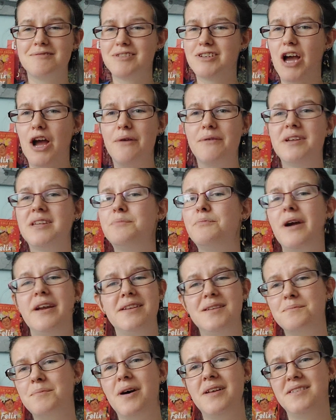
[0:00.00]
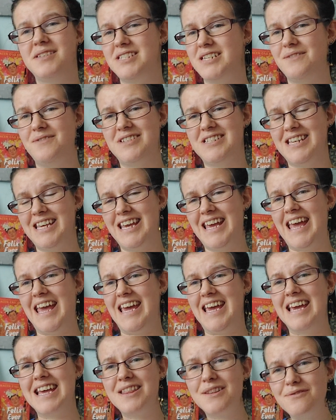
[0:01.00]
Go and spread some positivity
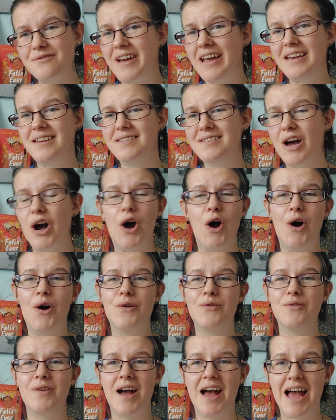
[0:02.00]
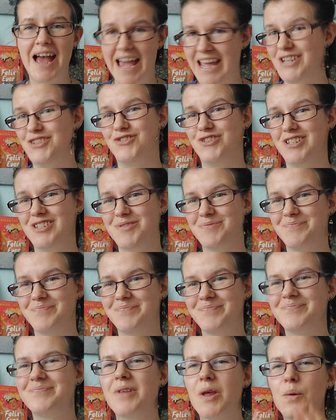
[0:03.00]
in the face of hatred.
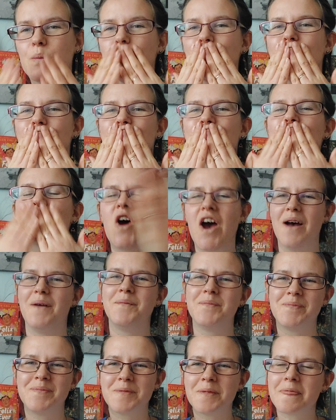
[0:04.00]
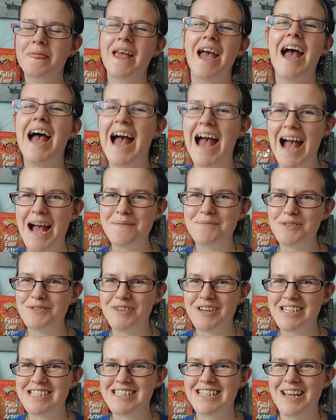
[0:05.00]
Mwah! Happy
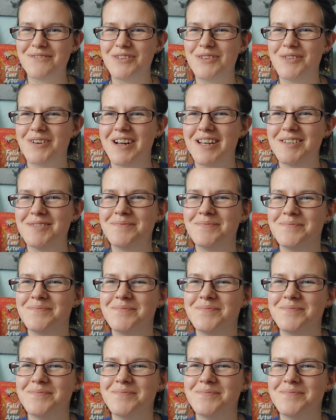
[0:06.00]
reading, everyone.